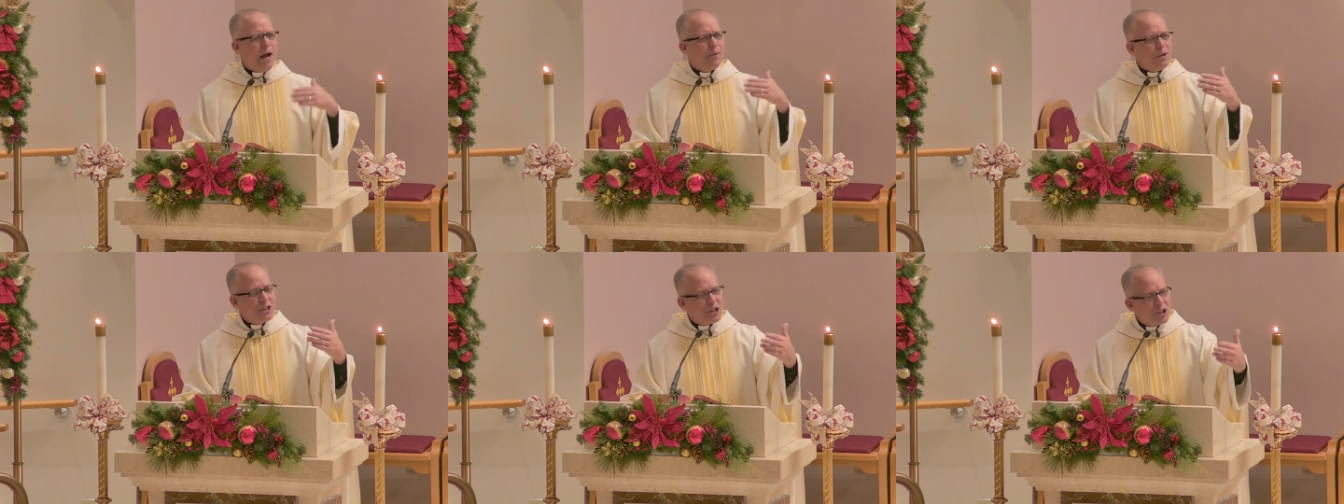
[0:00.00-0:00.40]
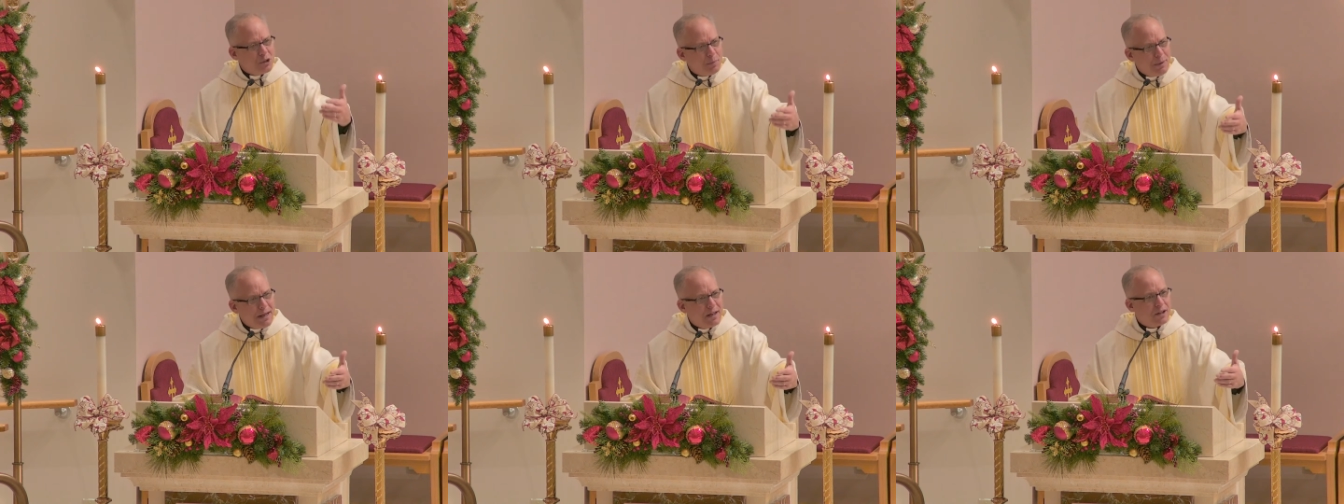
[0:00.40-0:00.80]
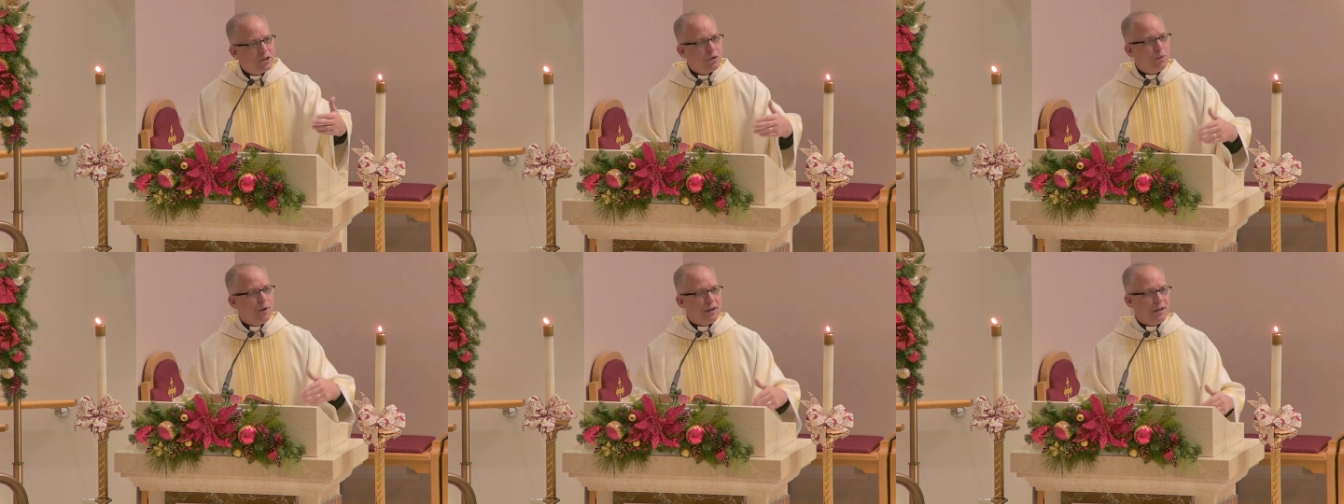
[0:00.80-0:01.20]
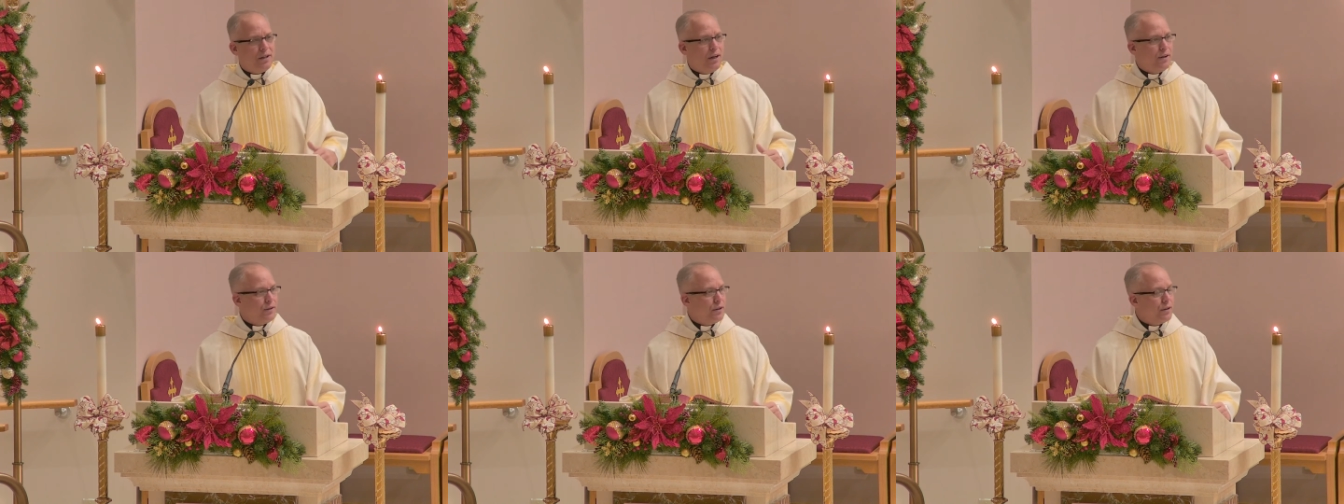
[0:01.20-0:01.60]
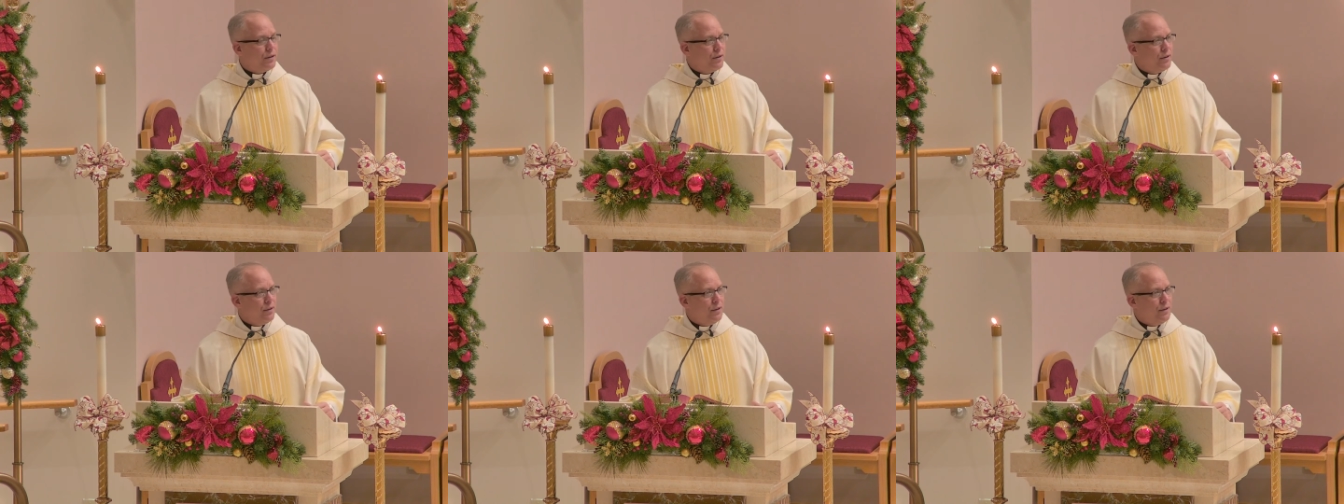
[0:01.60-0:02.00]
how we speak to one another,
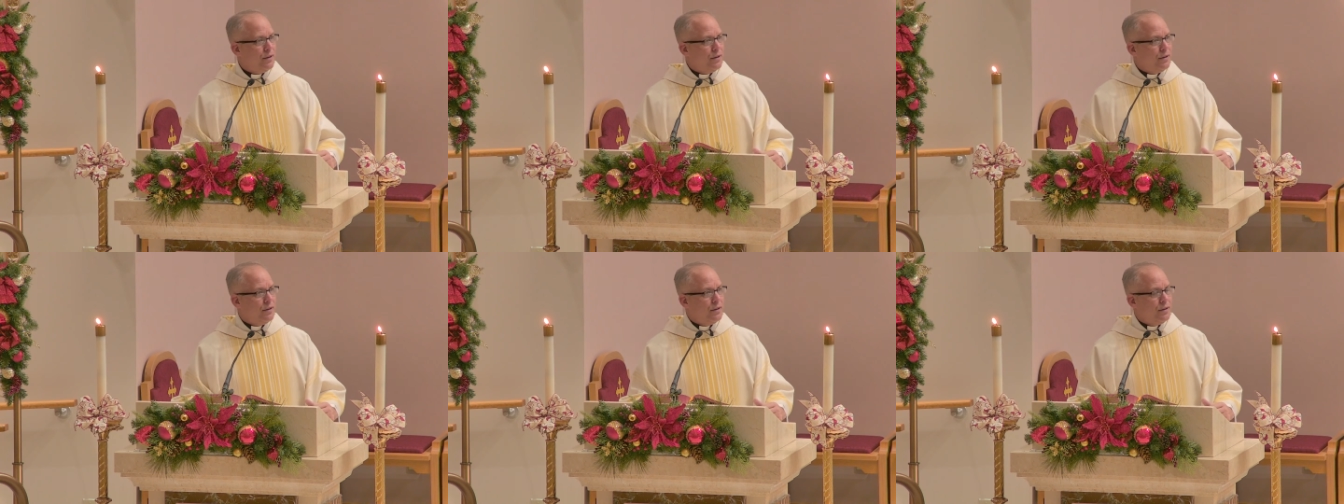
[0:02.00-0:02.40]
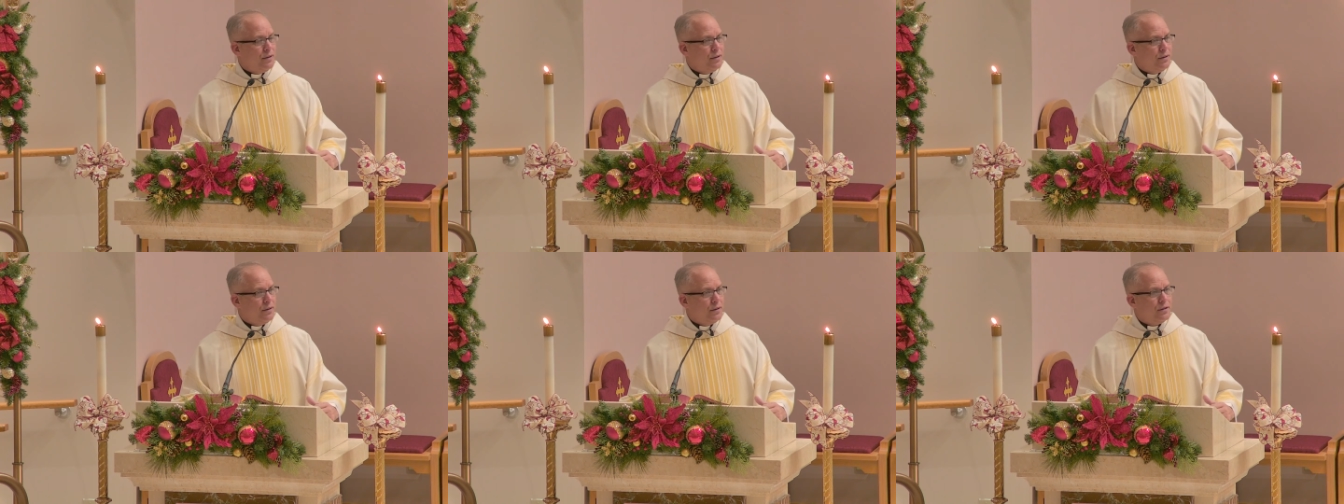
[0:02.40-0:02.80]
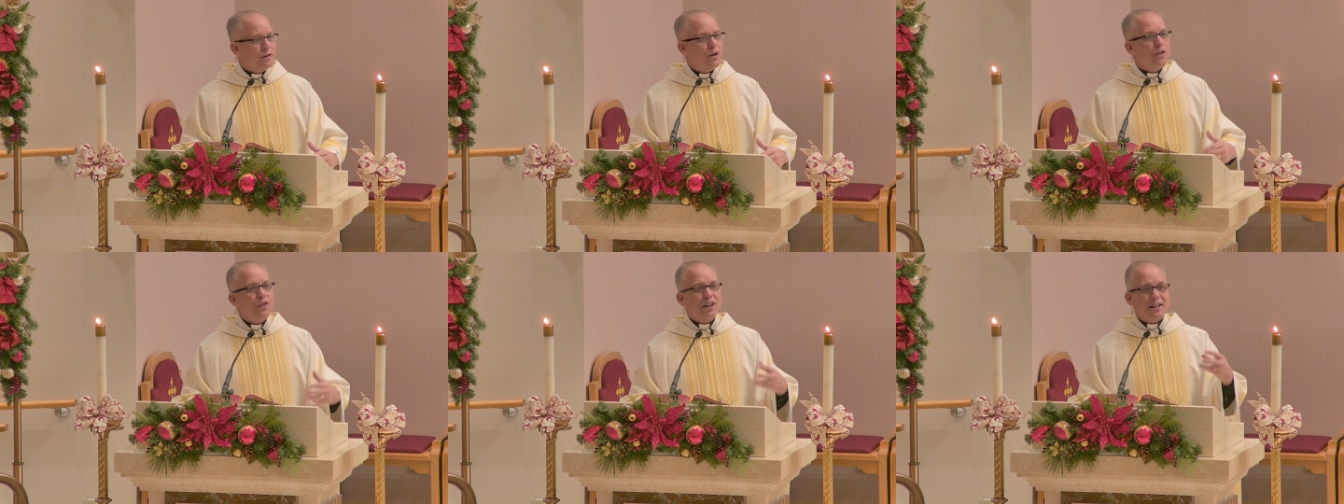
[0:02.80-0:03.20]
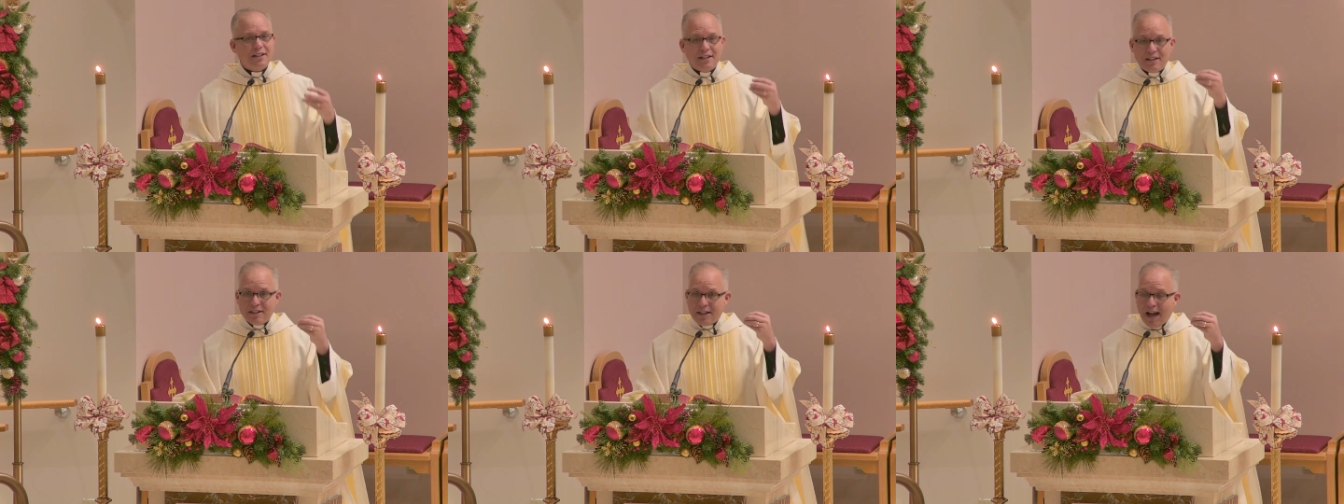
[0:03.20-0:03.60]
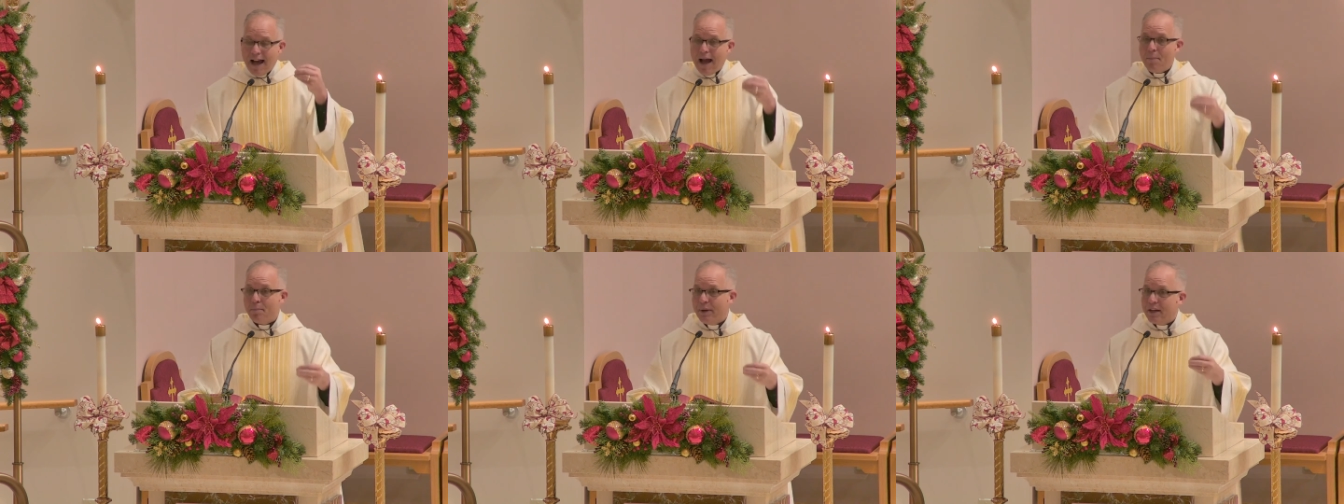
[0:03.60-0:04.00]
the
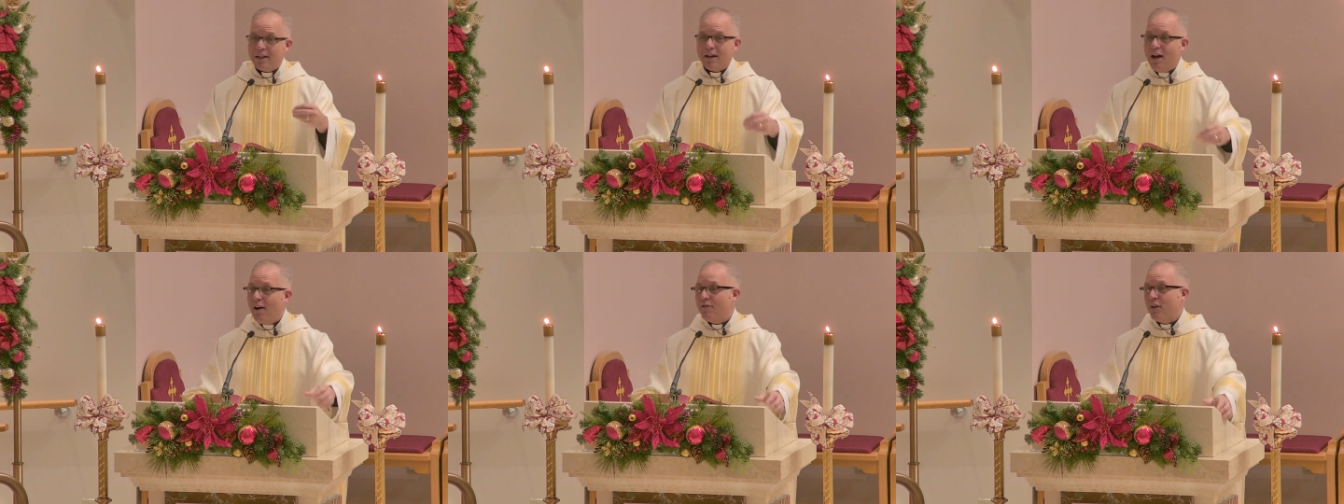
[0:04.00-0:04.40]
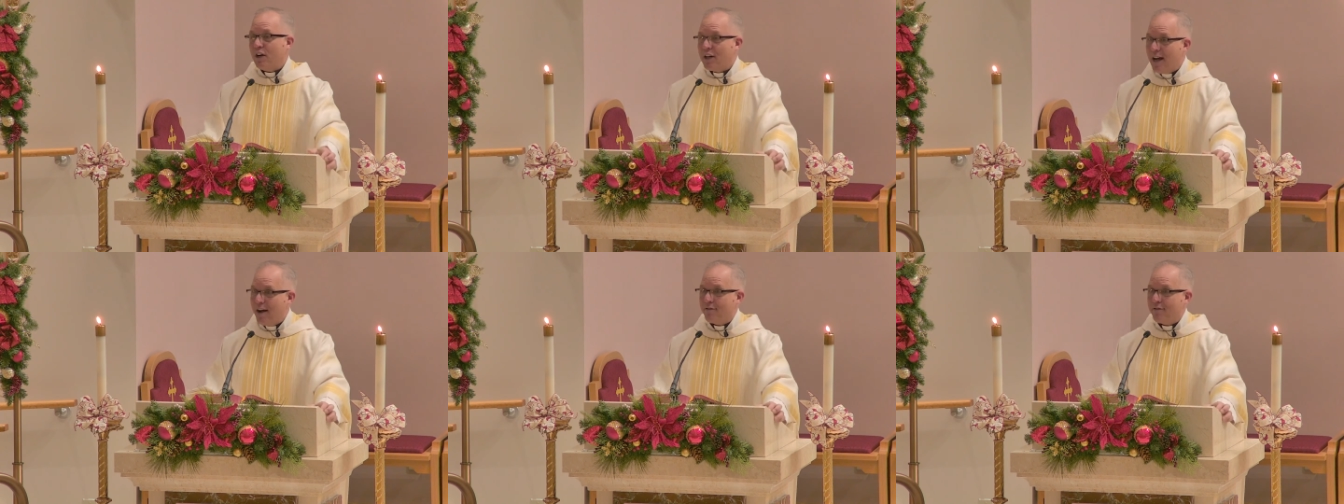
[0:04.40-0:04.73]
topic of our